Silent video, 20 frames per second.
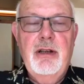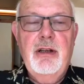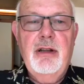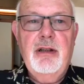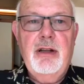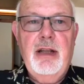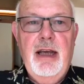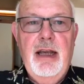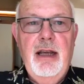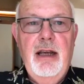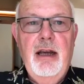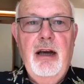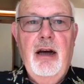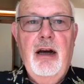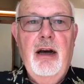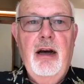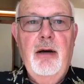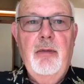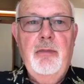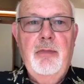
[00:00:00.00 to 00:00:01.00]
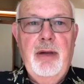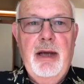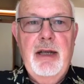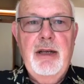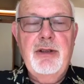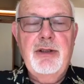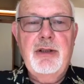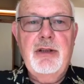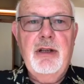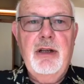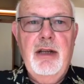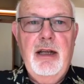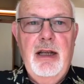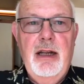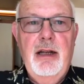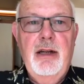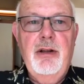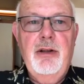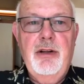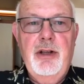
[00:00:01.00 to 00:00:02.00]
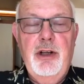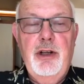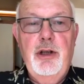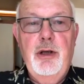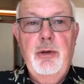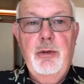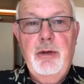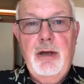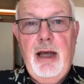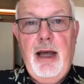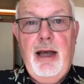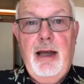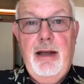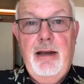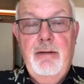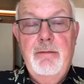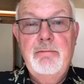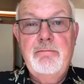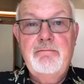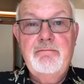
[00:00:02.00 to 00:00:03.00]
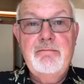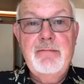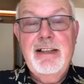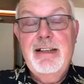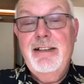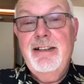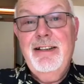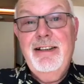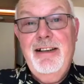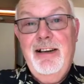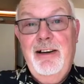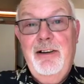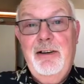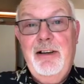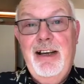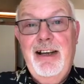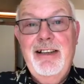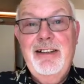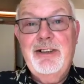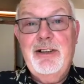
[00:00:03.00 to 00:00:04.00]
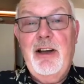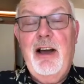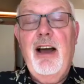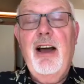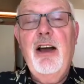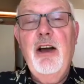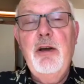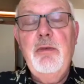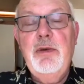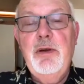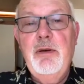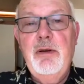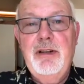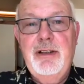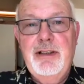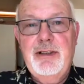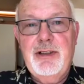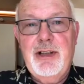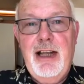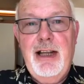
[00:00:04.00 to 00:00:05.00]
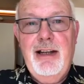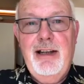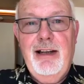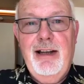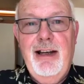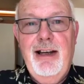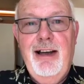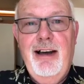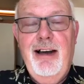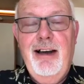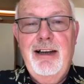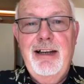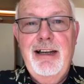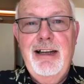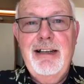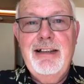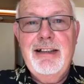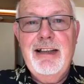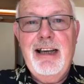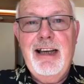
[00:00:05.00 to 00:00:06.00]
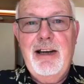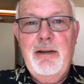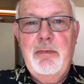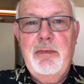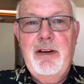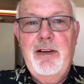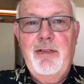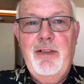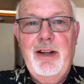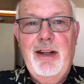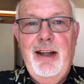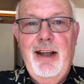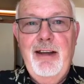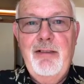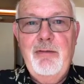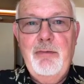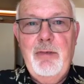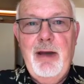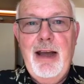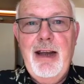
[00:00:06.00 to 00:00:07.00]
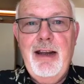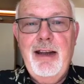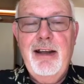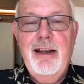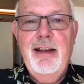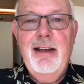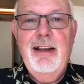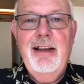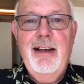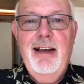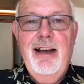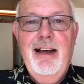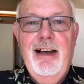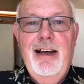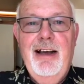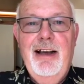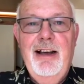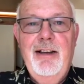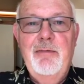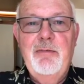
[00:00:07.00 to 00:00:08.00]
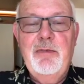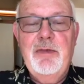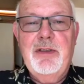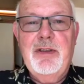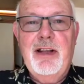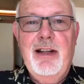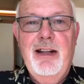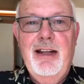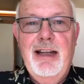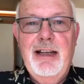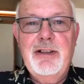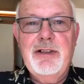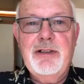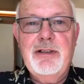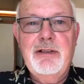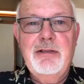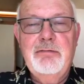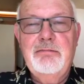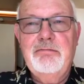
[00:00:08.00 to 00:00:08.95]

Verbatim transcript: they are based in the UK. Okay, so I hope you understand that. I need to get a bit of a life back. Uh, the last